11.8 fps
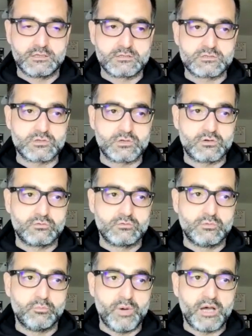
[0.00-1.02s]
So,
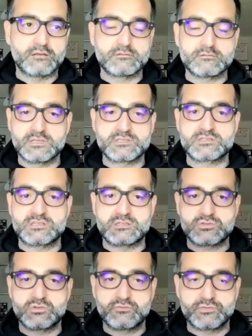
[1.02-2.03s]
but let's just
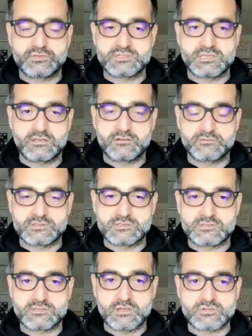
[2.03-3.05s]
assume for the sake of this
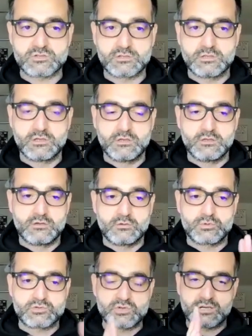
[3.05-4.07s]
discussion,
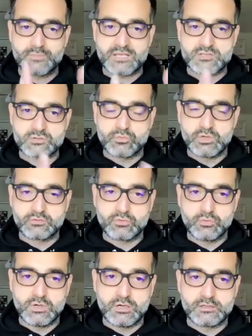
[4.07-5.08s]
we're trying to match it
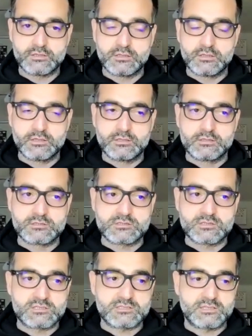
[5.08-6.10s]
one-to-one
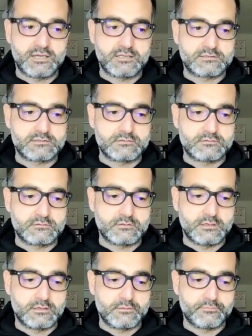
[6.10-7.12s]
such that
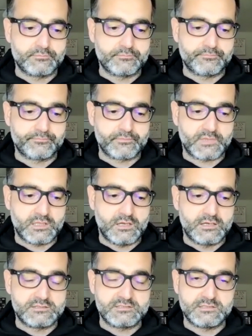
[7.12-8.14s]

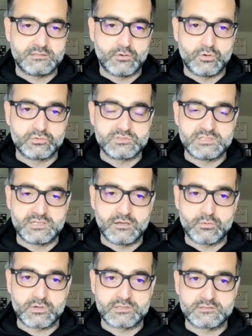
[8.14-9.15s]
IT and OT
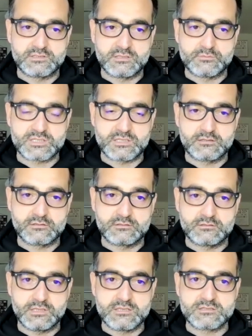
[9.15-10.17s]
networking teams can
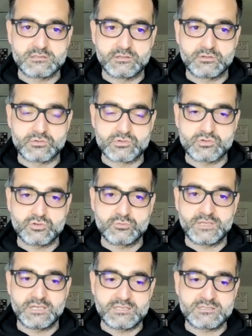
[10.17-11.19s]
easily consume
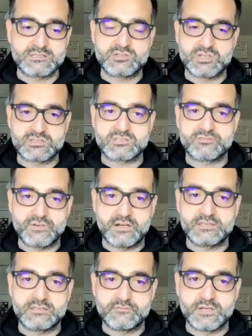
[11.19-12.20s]
and easily justify
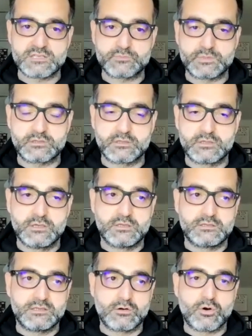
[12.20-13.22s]
the investment.
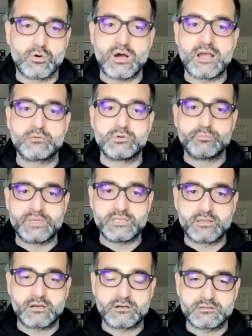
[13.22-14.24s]
The ROI will be
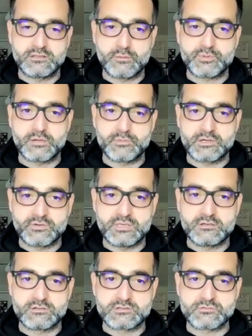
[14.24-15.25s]
there in the upcoming
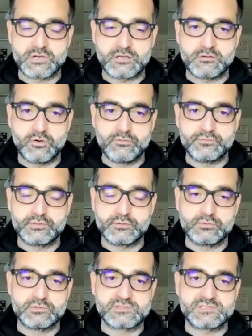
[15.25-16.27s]
years, right? Hopefully we
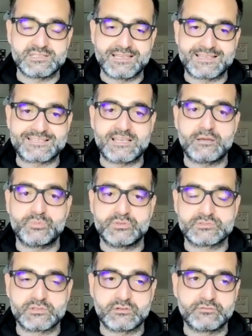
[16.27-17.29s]
will see
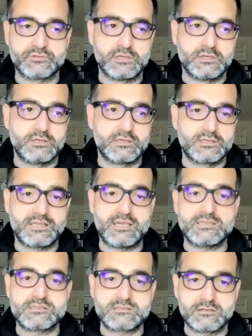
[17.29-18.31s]
examples of
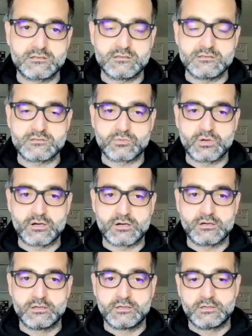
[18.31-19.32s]
case studies
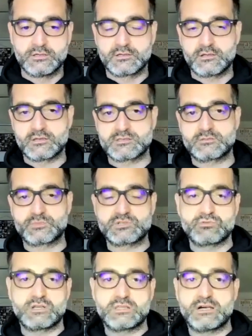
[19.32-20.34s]
where customers
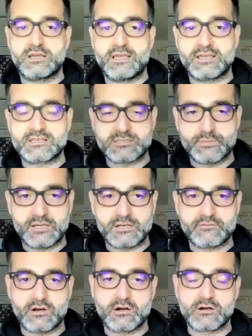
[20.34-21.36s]
realize X amount
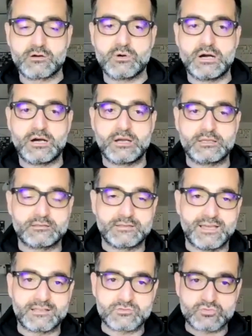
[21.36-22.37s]
of ROI, and
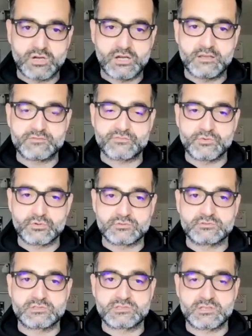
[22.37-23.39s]
that drives
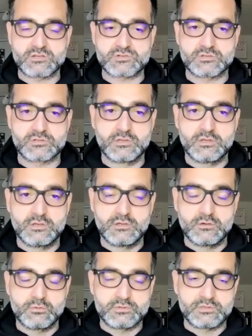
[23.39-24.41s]
further discussion
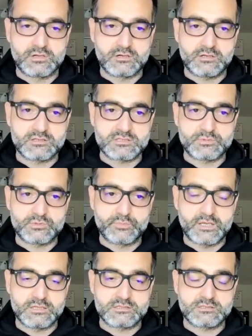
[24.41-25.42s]
within our customer
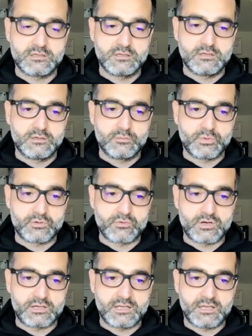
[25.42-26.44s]
base. But
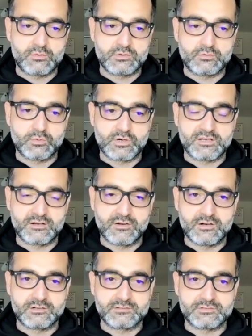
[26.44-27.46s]
right now we're working
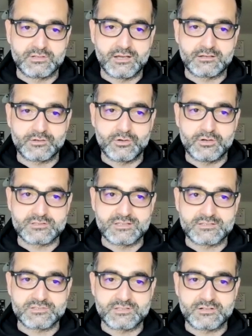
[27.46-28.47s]
hard to not cause
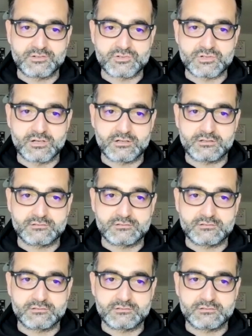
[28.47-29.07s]
that sticker shock.